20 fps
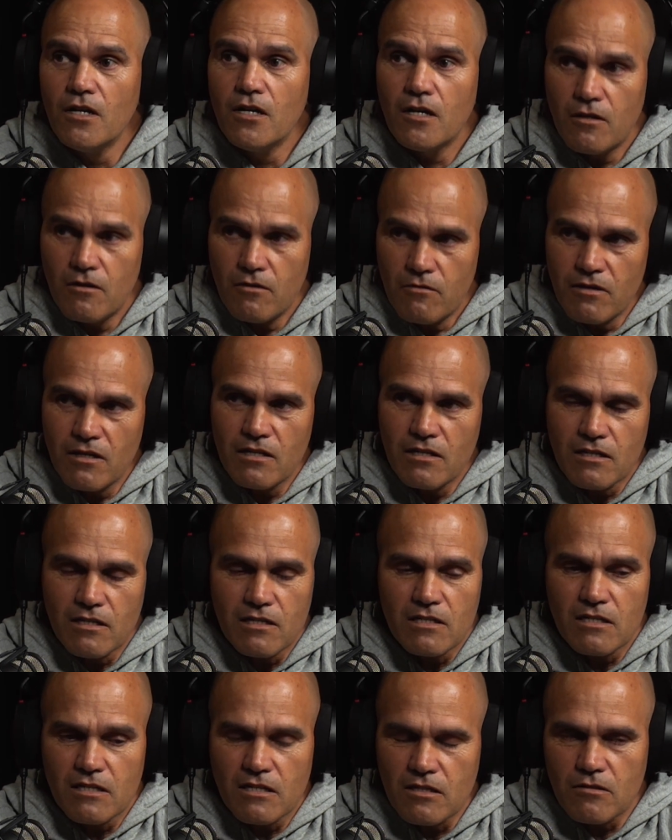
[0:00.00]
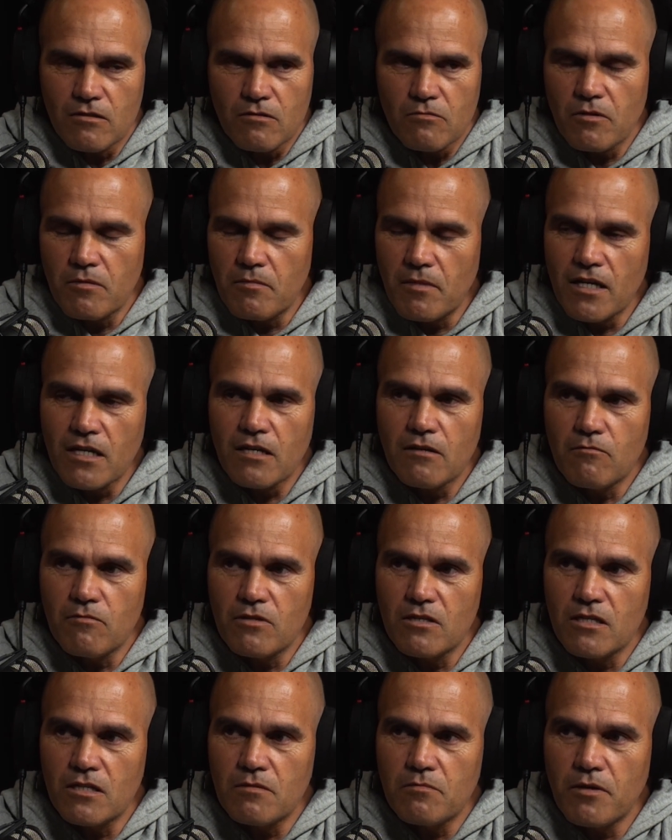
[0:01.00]
around the decisions we're making with
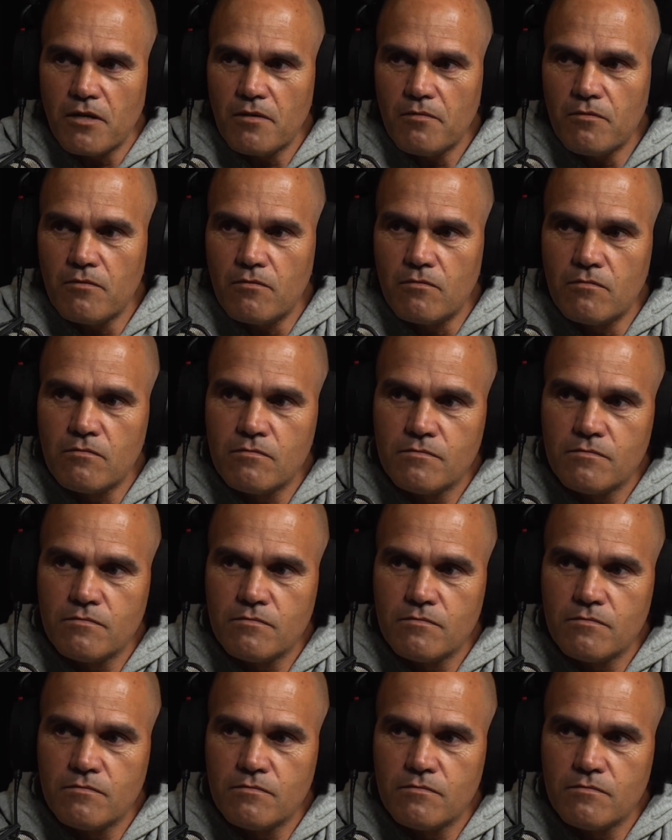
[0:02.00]
these people.